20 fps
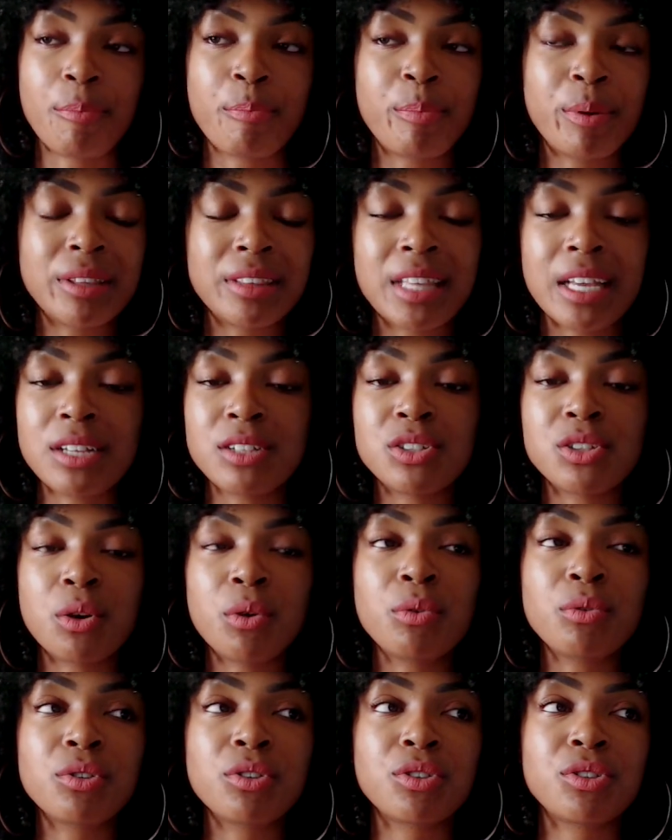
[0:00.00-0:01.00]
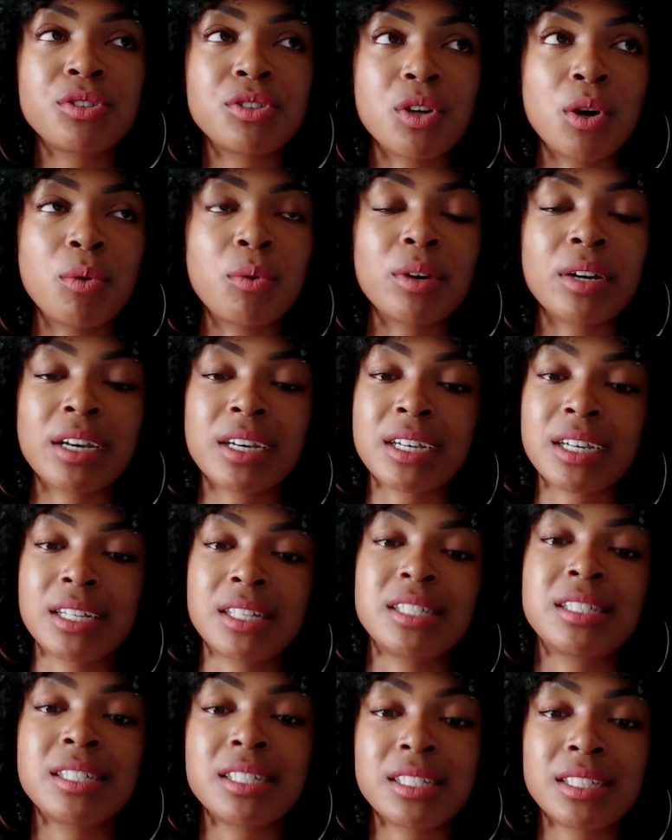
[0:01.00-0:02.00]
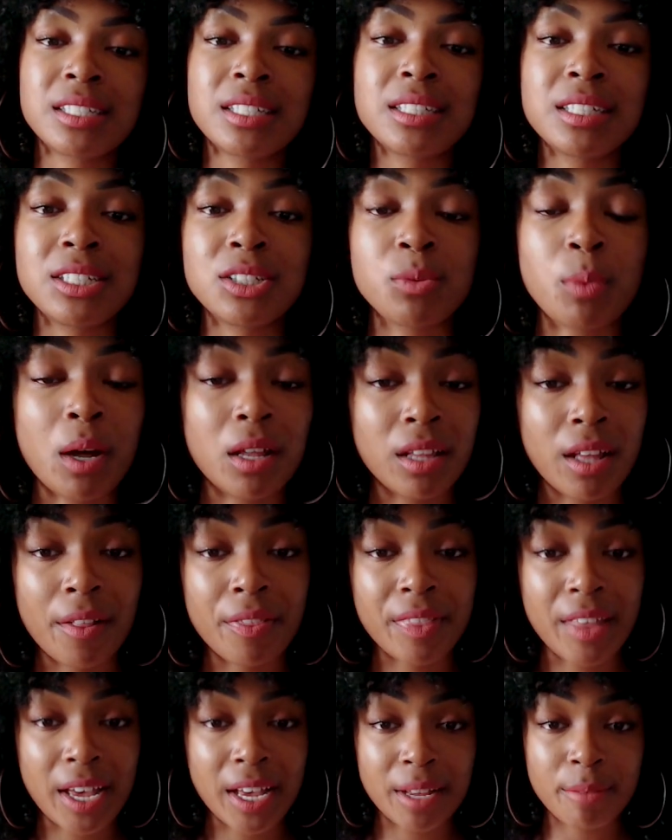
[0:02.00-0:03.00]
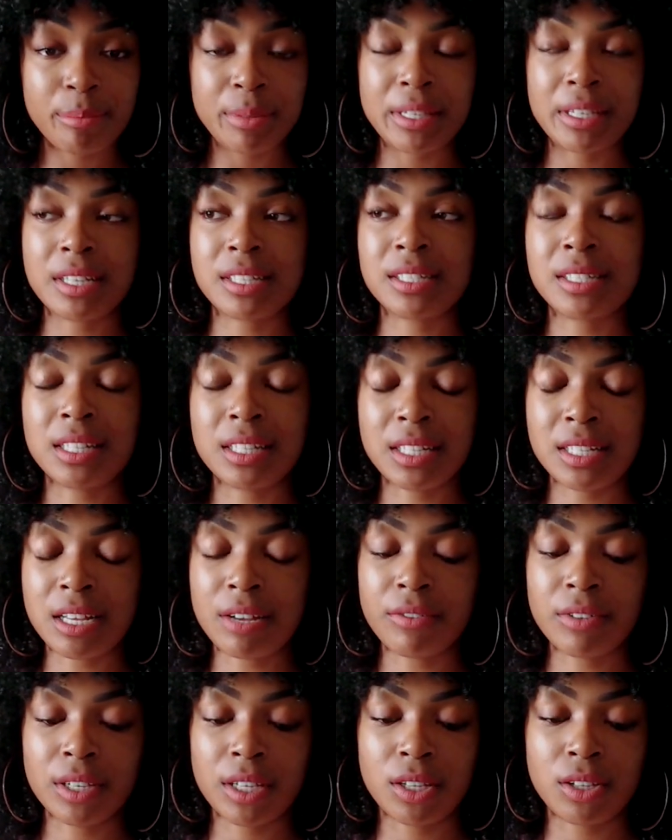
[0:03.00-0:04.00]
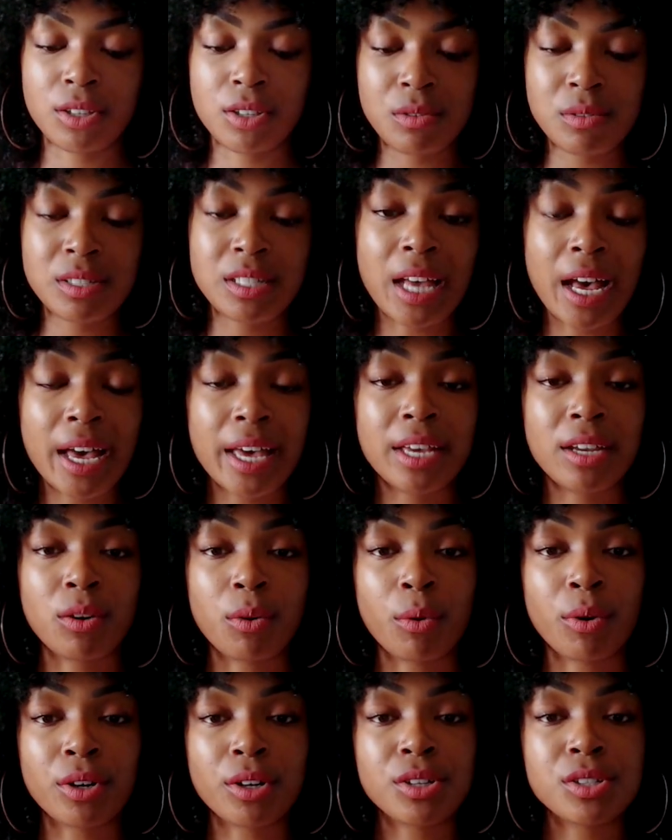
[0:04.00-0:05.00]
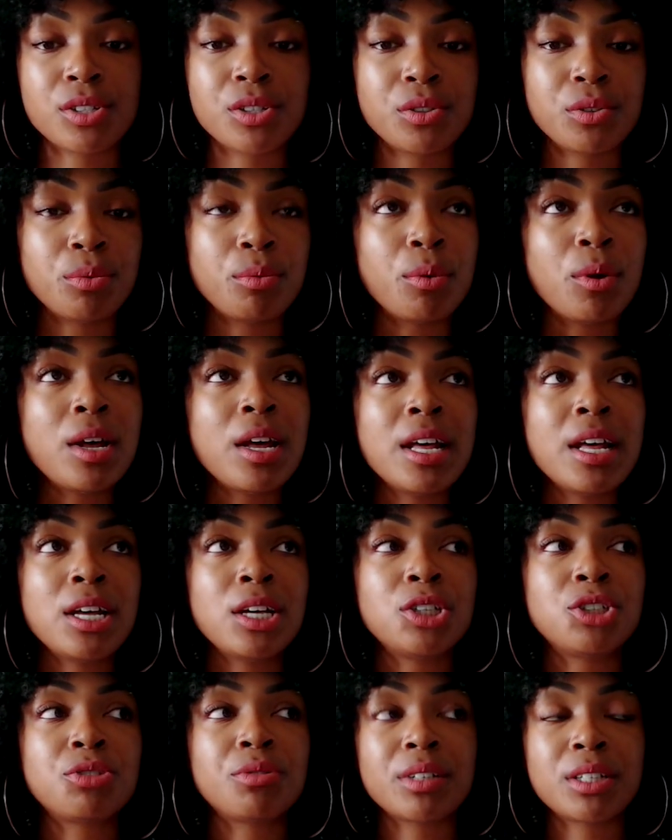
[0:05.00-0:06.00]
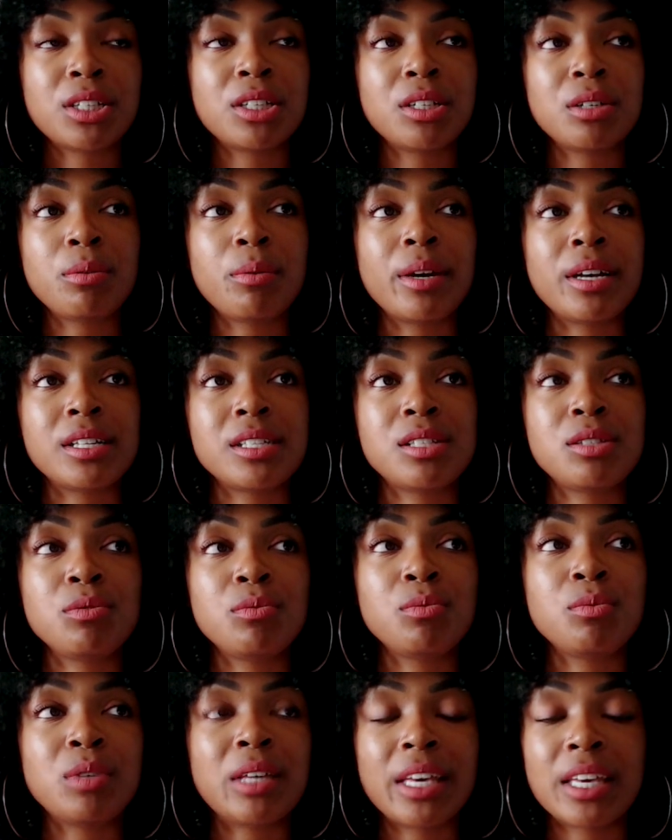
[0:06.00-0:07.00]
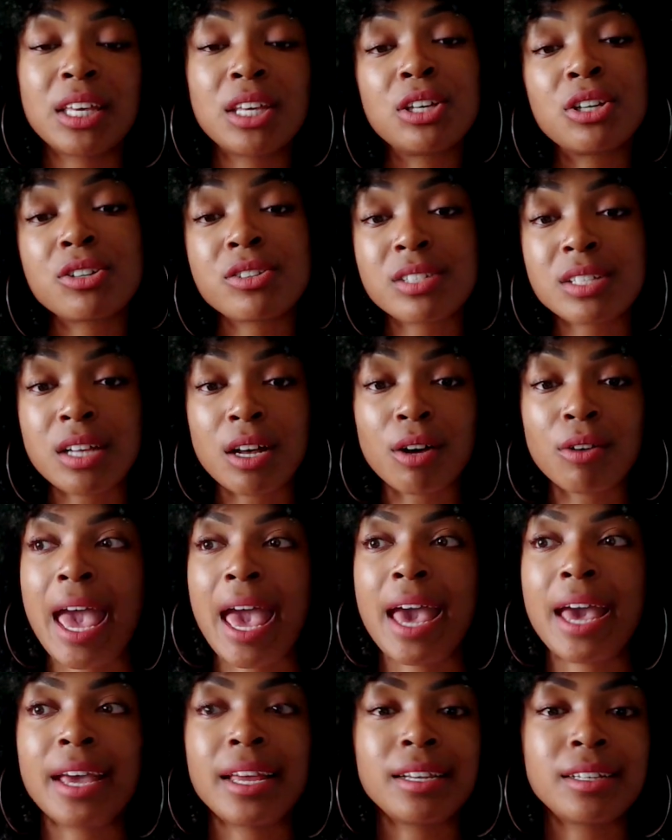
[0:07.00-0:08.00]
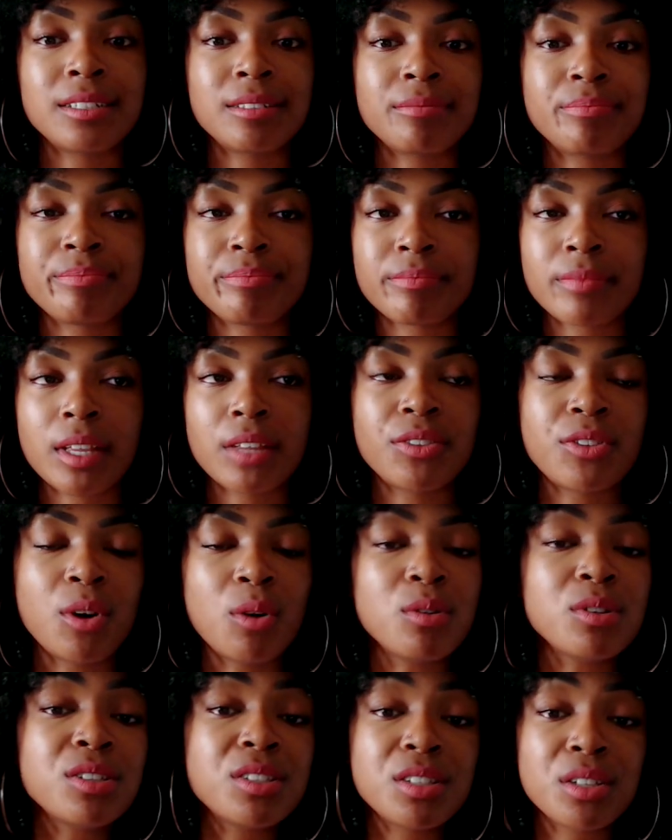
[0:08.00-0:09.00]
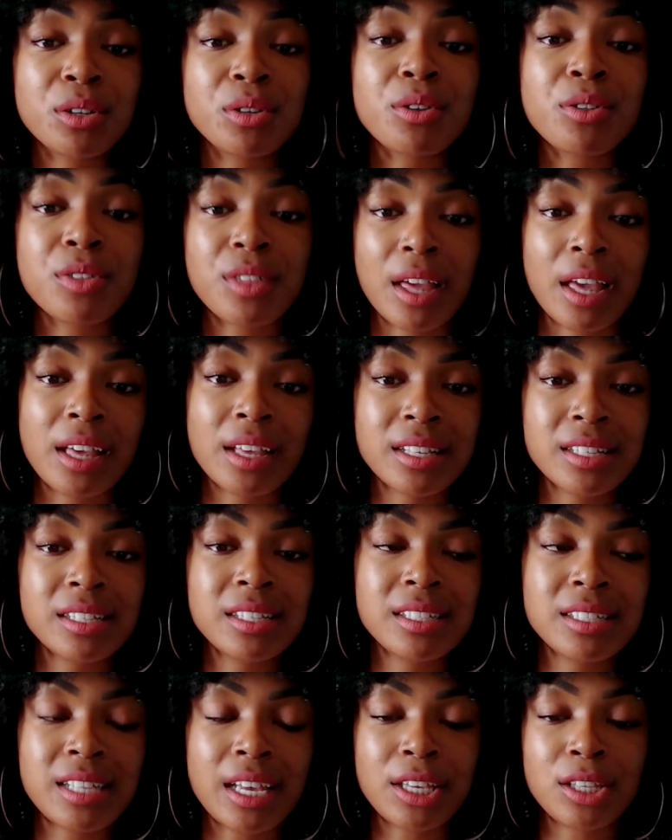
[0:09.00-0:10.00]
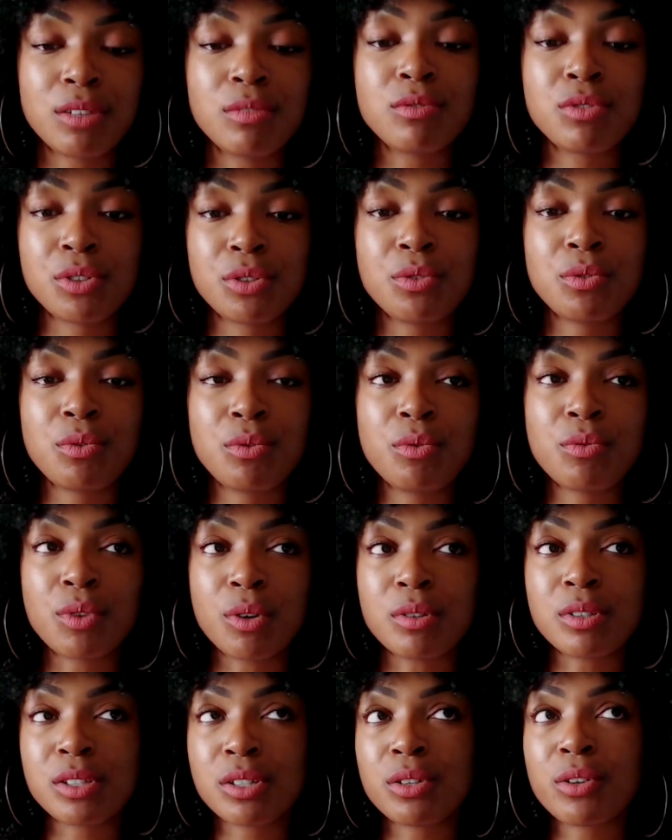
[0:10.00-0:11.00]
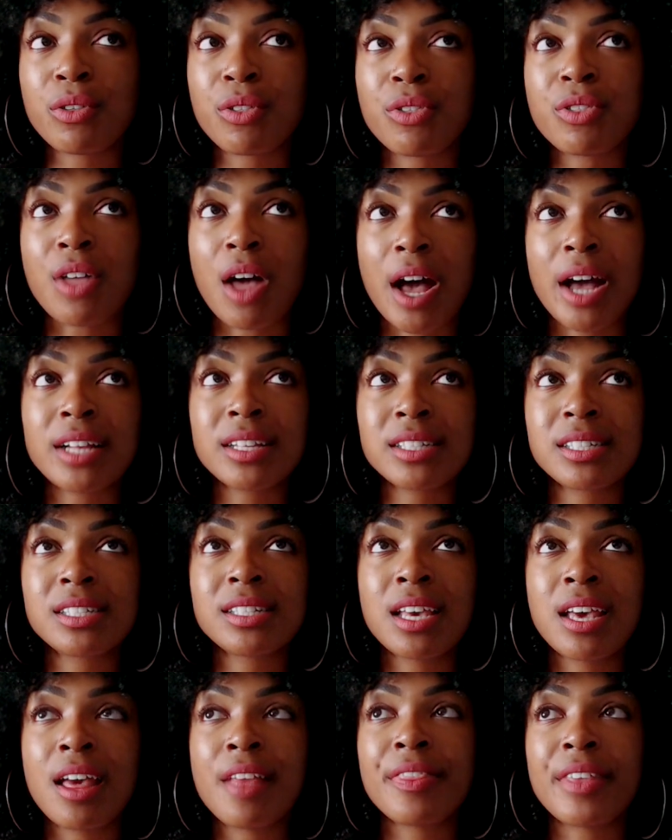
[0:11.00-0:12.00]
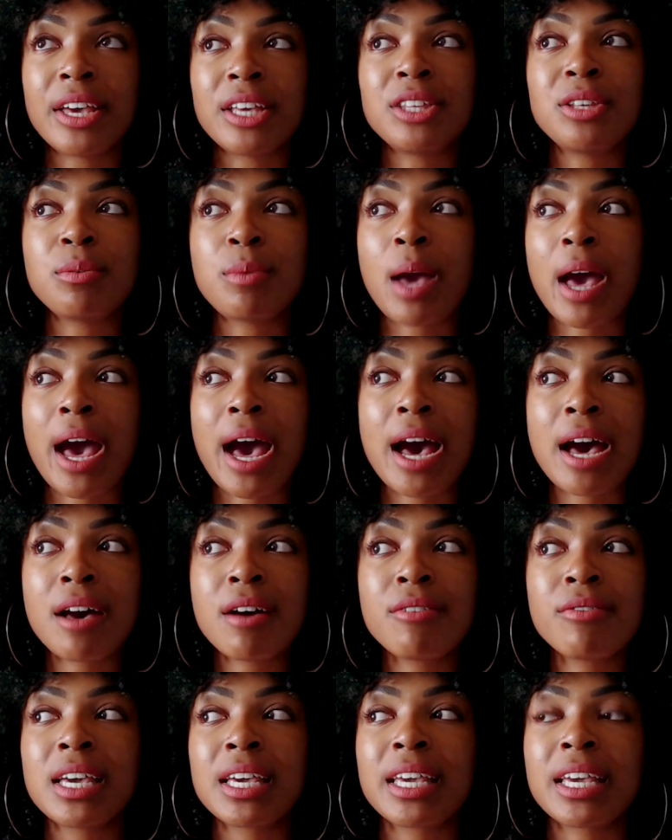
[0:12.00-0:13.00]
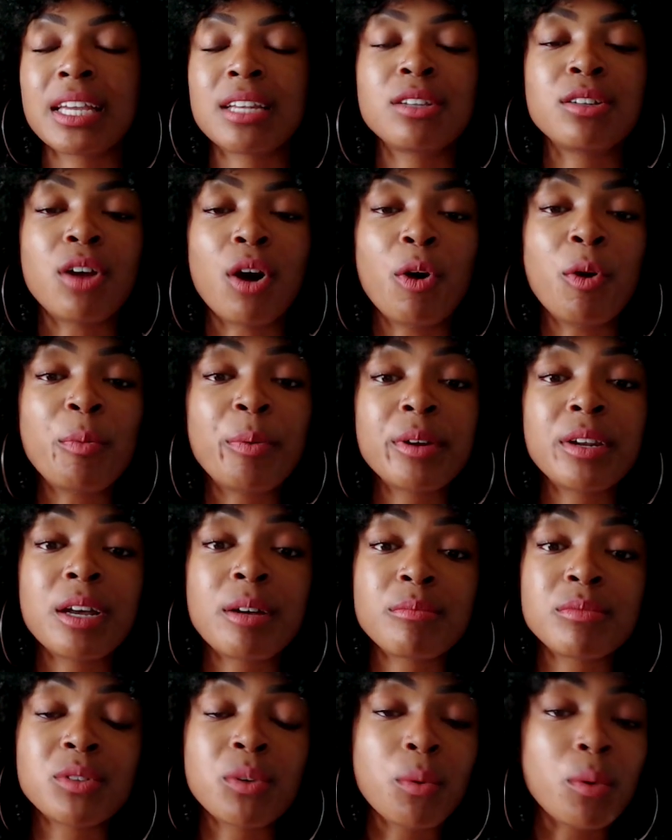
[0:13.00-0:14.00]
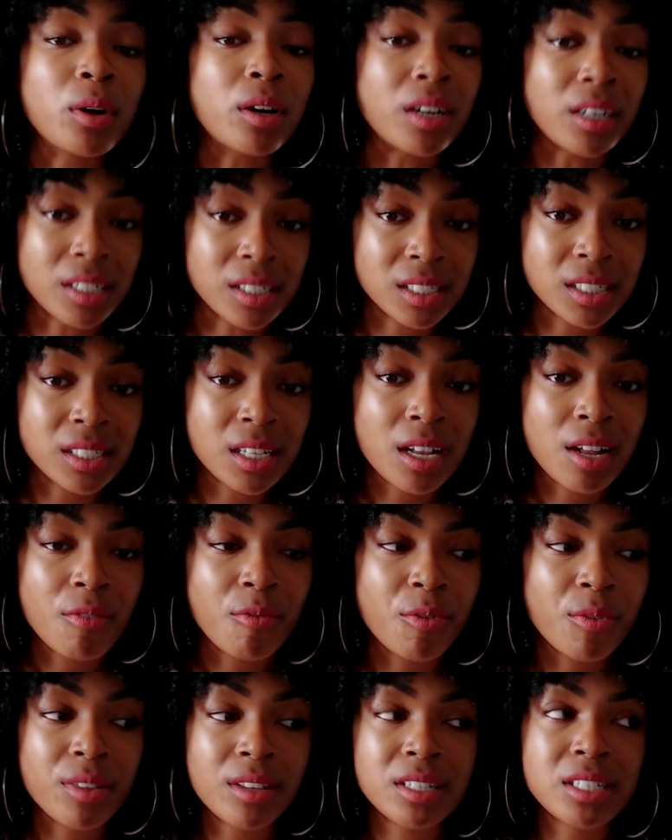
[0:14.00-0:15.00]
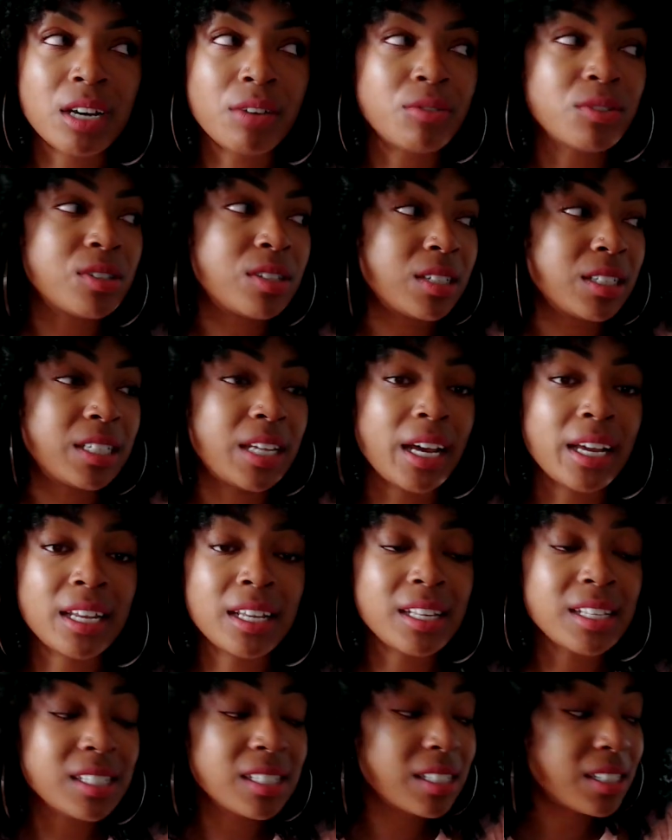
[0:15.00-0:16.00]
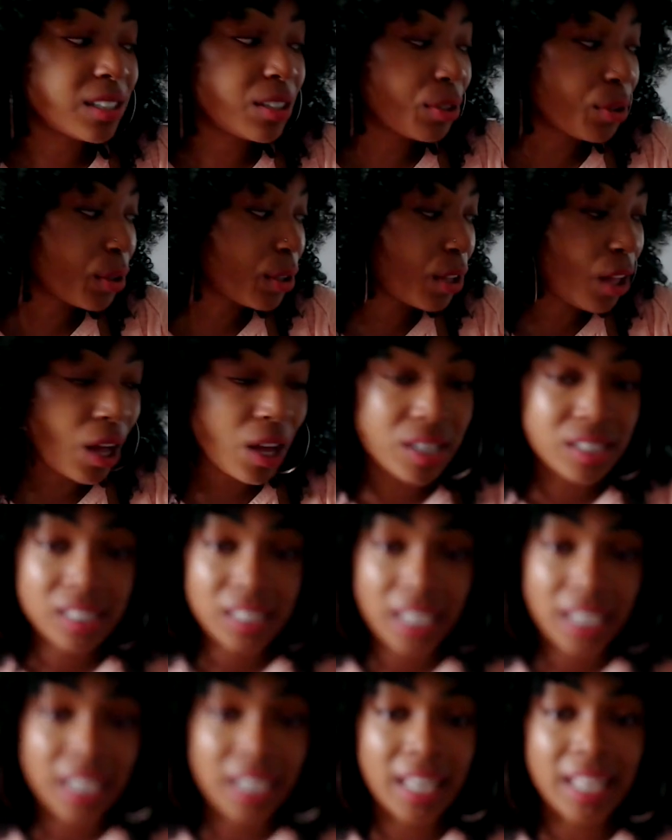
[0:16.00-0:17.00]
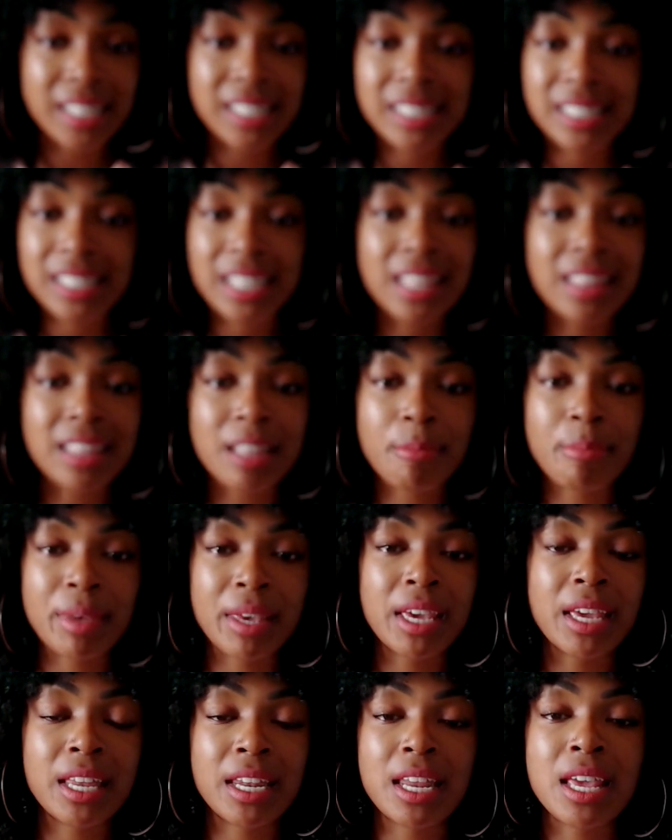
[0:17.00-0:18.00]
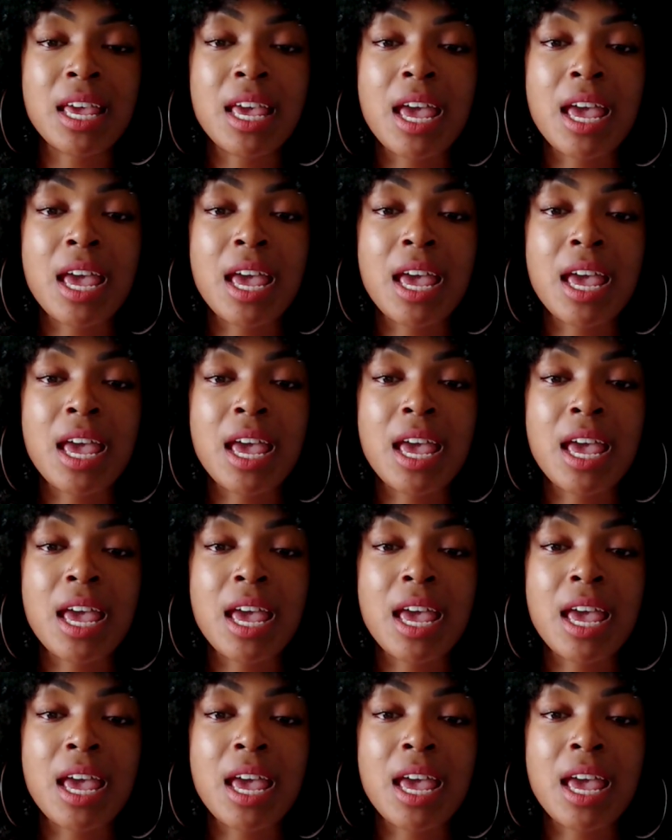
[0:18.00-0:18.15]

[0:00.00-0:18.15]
But then don't don't consistently dwell on that, because then the devil can use that in order to trick you into kicking yourself. And those little things that you do, those little thoughts that you have, can open up doors for the devil to get his little claws in and sink them in